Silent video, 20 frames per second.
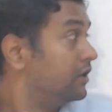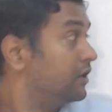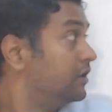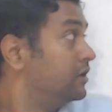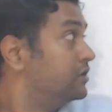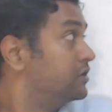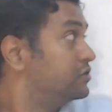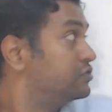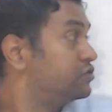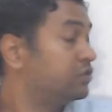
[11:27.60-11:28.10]

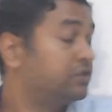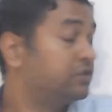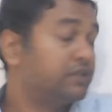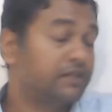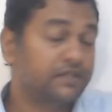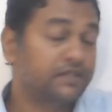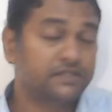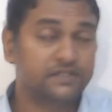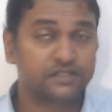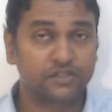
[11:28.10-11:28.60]
So there
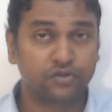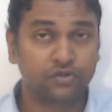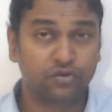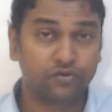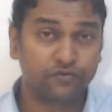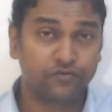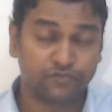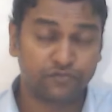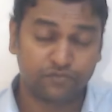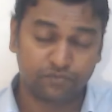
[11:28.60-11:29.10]
is
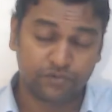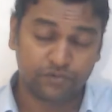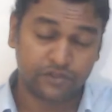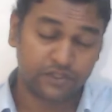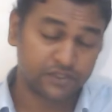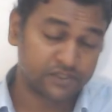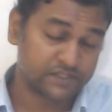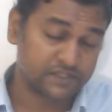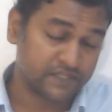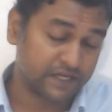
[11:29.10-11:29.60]

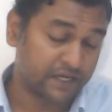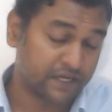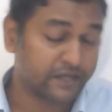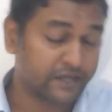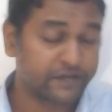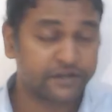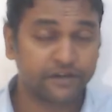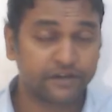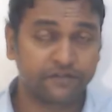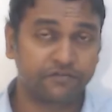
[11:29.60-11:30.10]
an
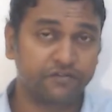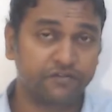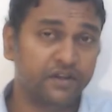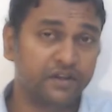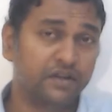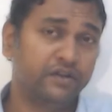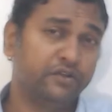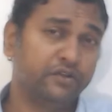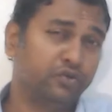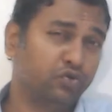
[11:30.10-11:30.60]
electric
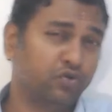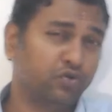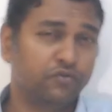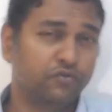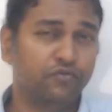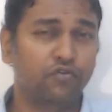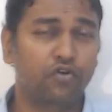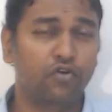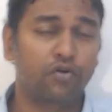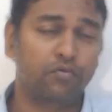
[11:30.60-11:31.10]
field,
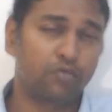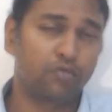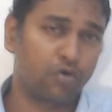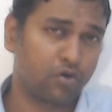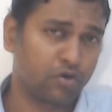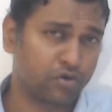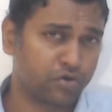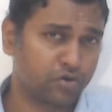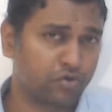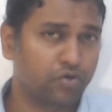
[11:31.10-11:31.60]
uniform
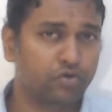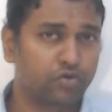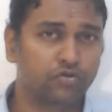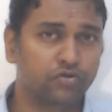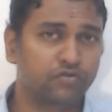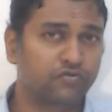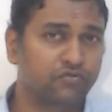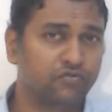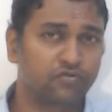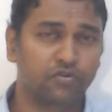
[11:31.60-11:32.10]
or
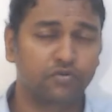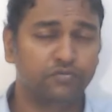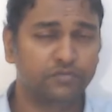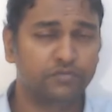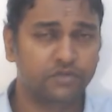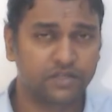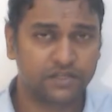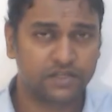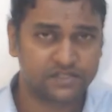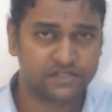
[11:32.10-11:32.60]
non-uniform.
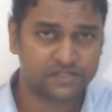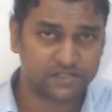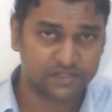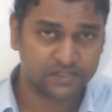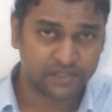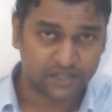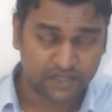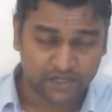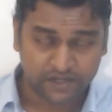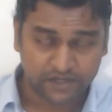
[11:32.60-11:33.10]
There is an
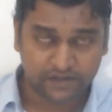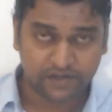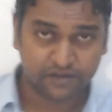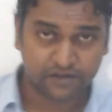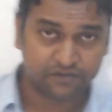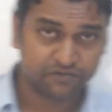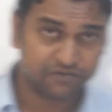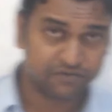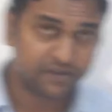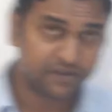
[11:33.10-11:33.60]

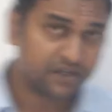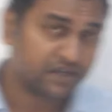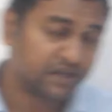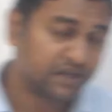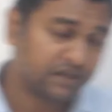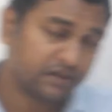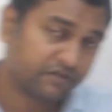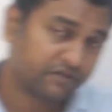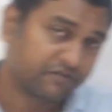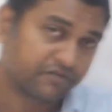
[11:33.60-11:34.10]
electric field
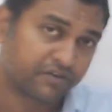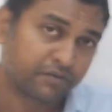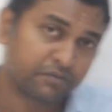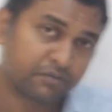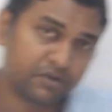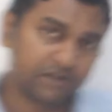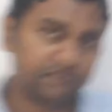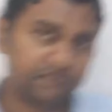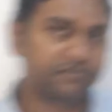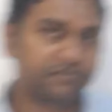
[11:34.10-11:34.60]
from
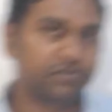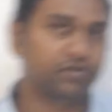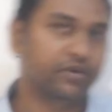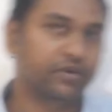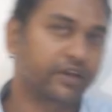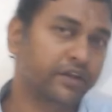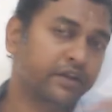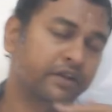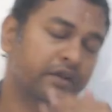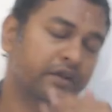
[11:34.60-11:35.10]
left to
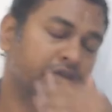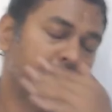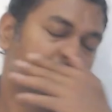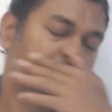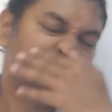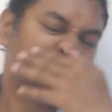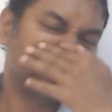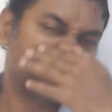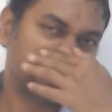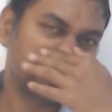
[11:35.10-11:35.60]
right.
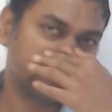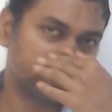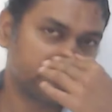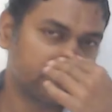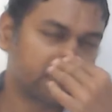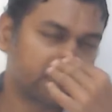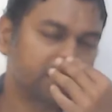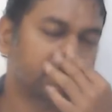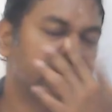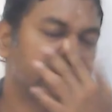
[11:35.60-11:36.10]
In
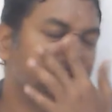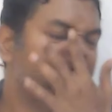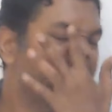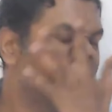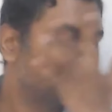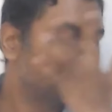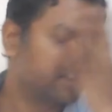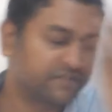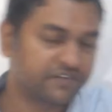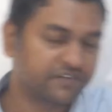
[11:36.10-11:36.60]
this
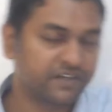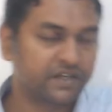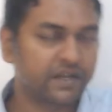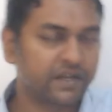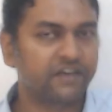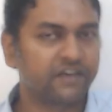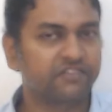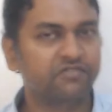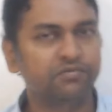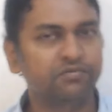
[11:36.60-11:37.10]
electric field, I
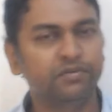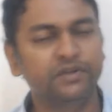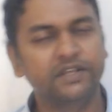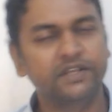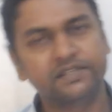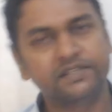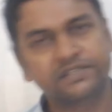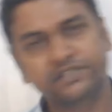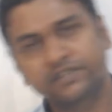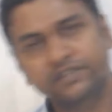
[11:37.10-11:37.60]
have
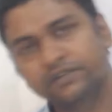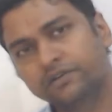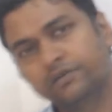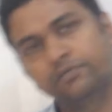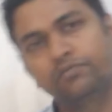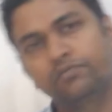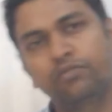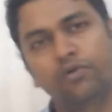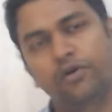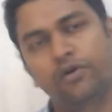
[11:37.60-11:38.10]
placed a
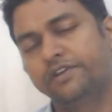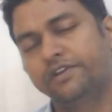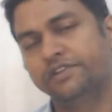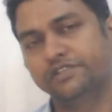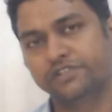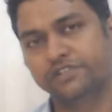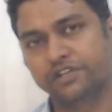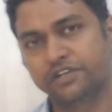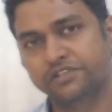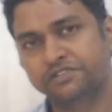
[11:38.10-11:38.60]
point
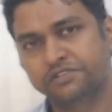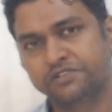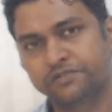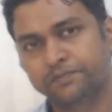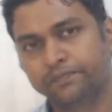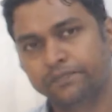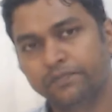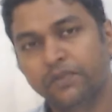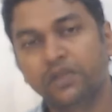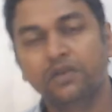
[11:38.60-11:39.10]
charge.
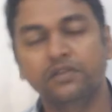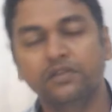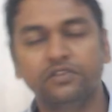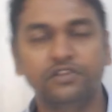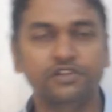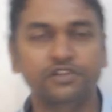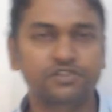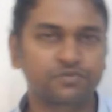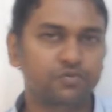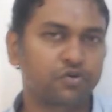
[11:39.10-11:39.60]

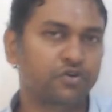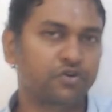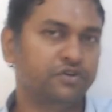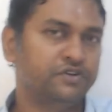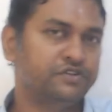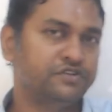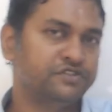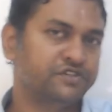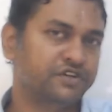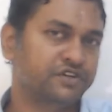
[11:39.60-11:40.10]
This
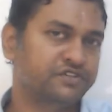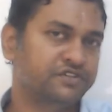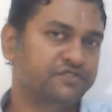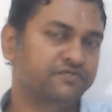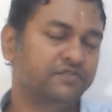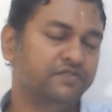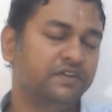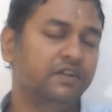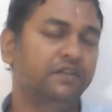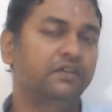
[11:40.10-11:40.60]
point charge
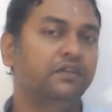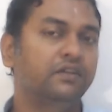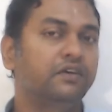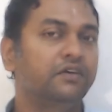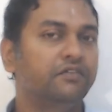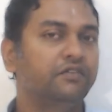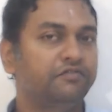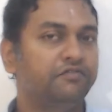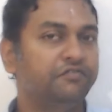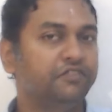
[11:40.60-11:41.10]
will
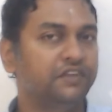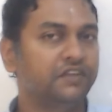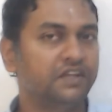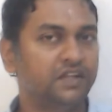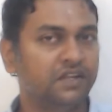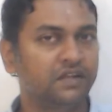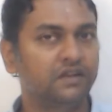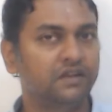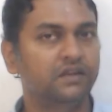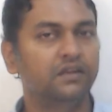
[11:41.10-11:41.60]

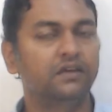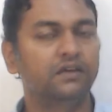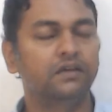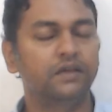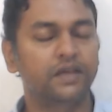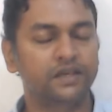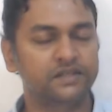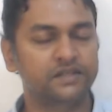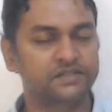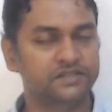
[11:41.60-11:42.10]
feel
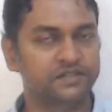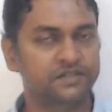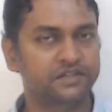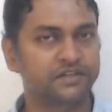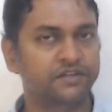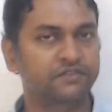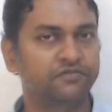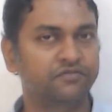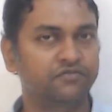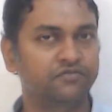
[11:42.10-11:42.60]
a